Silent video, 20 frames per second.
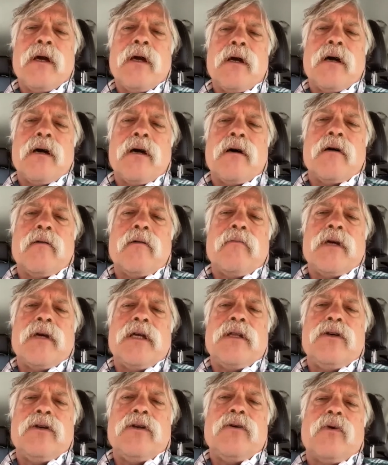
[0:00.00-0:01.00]

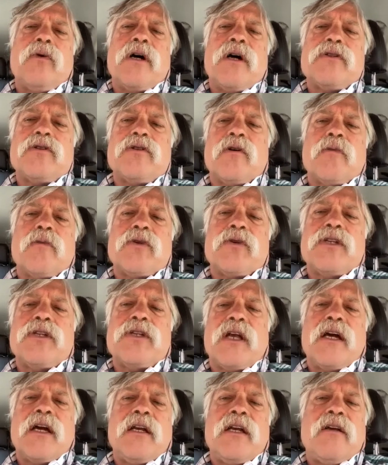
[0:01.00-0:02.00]
In the U.S., almost
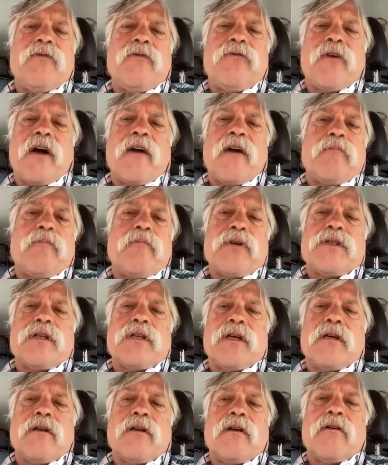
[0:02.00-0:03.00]

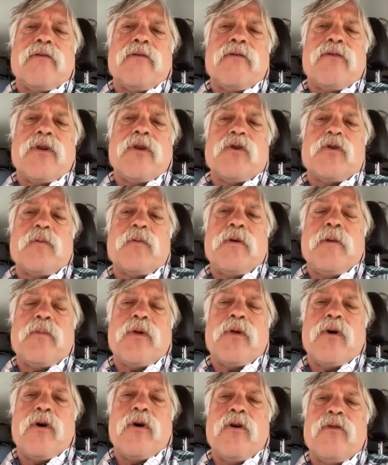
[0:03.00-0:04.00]
95% of those
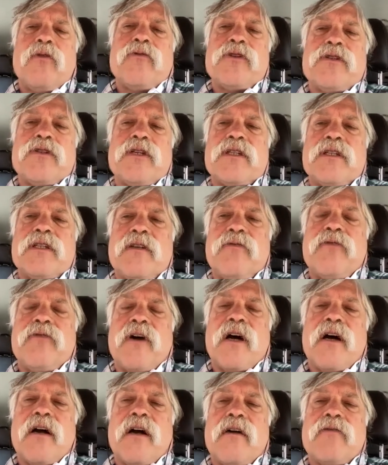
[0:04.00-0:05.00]
people over
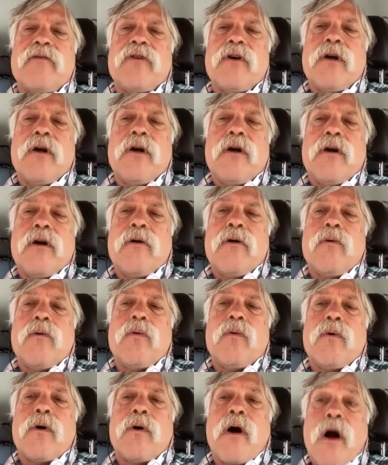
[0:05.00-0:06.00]
65
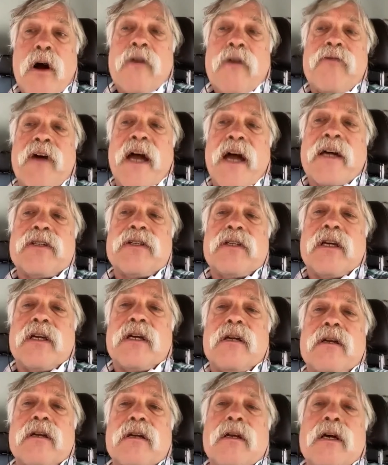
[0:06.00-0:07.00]
are
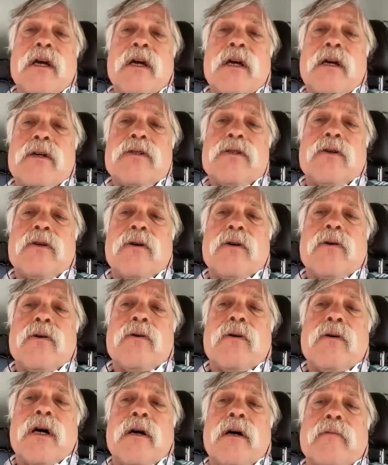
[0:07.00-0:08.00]
vaccinated.
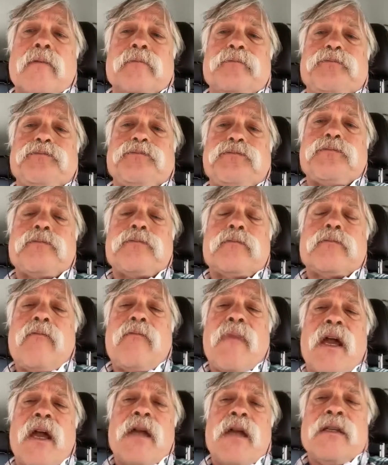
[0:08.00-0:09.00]
So,
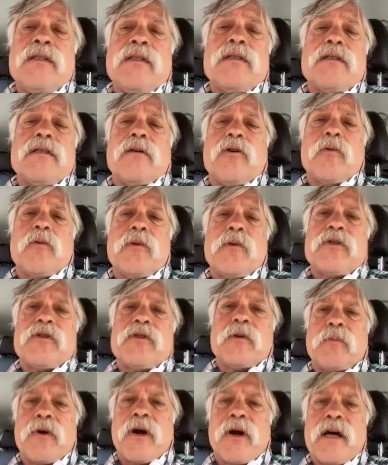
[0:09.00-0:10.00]
and this is a little bit
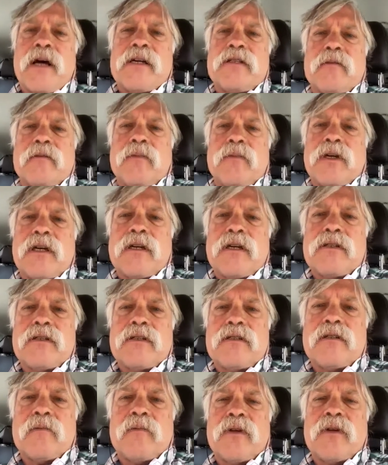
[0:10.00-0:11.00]
surprising because
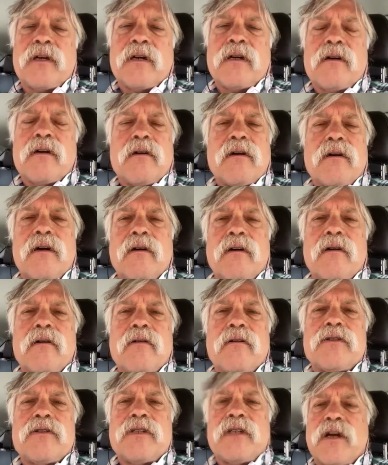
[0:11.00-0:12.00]
of some of
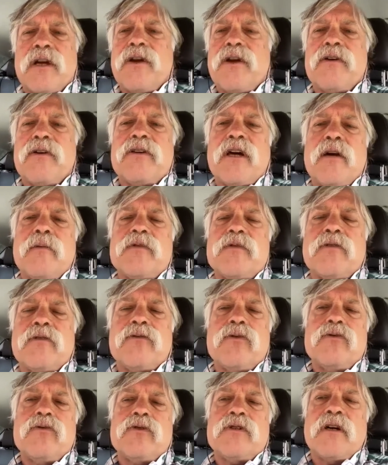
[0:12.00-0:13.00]
the stereotypes of
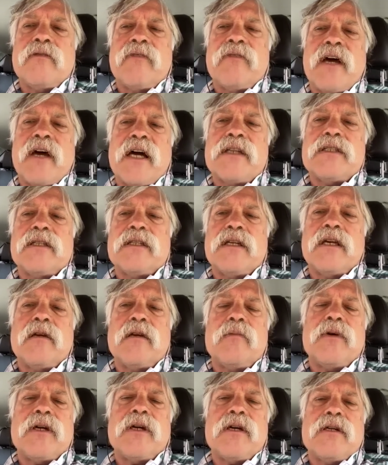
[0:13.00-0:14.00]
who's
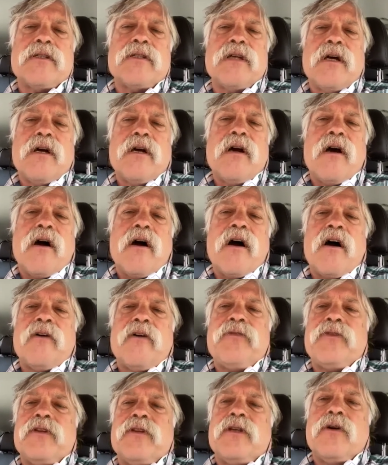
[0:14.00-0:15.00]
unvaccinated, because
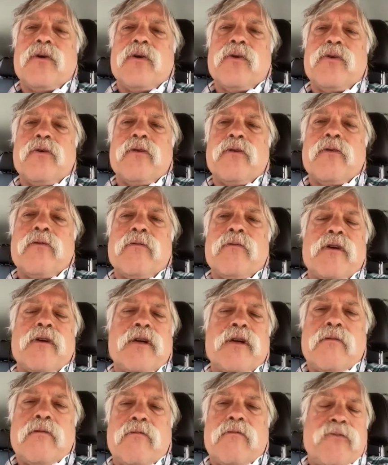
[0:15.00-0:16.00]
often the older
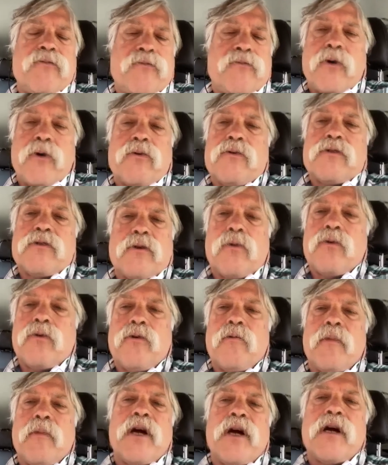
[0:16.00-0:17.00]
folks,
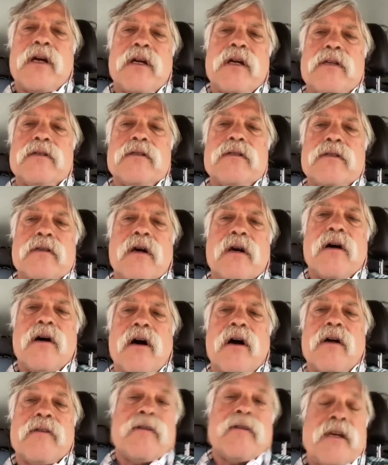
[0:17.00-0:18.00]
older Americans
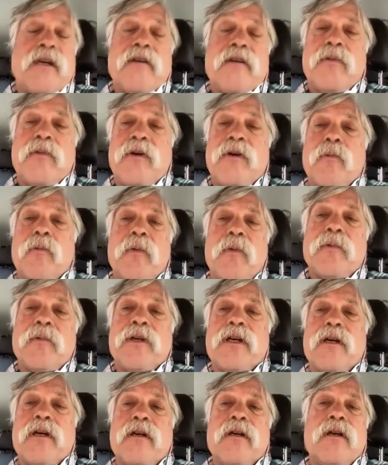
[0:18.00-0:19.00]
tend to be
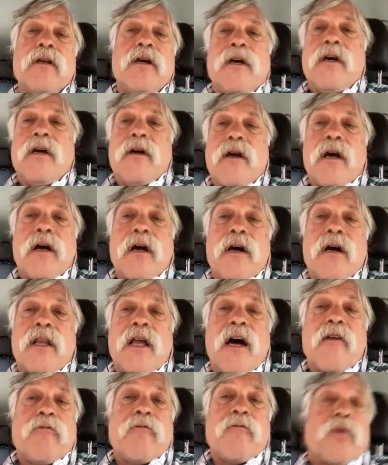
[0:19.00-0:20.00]
Republican. A
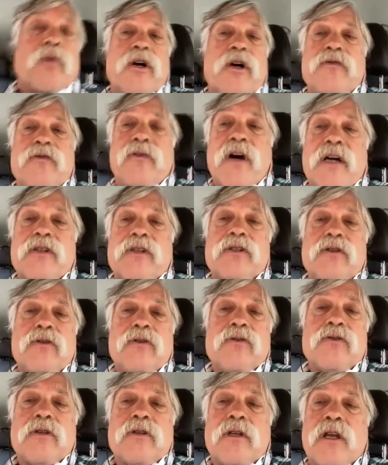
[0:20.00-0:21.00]
lot of them watch Fox
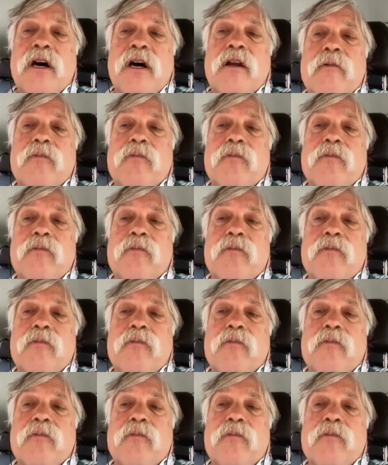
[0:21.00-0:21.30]
News. A lot of them